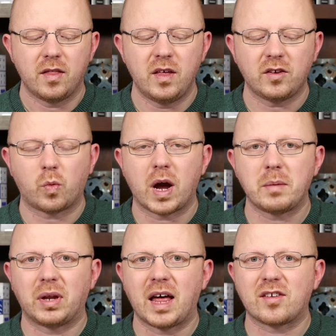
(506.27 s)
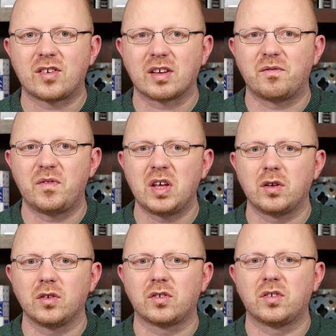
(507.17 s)
This white plastic
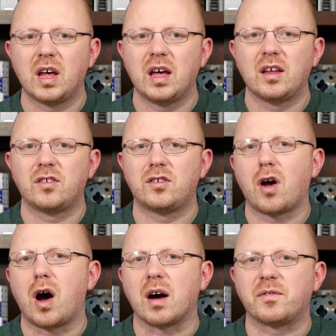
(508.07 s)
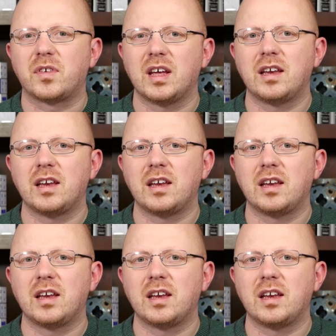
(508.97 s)
feels soft.